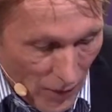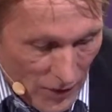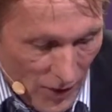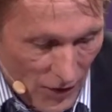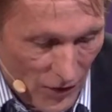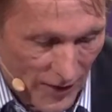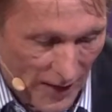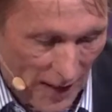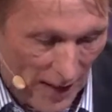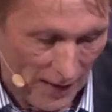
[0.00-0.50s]
the
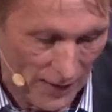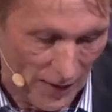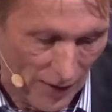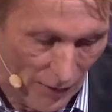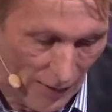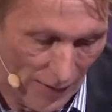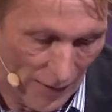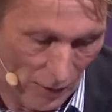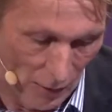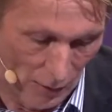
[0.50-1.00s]
Stasi
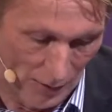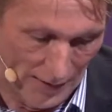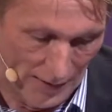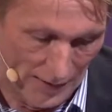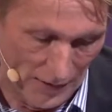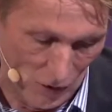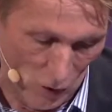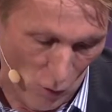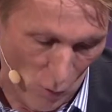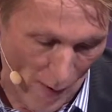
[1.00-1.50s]
recruited
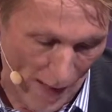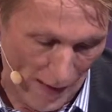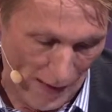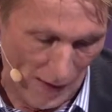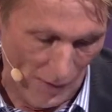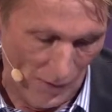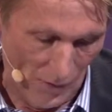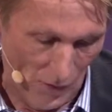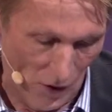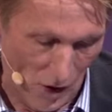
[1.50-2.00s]
so many
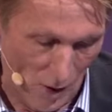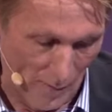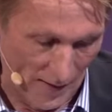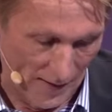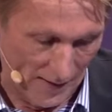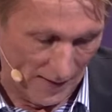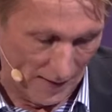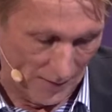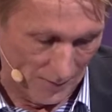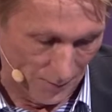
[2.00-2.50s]

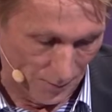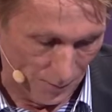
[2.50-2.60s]
informants.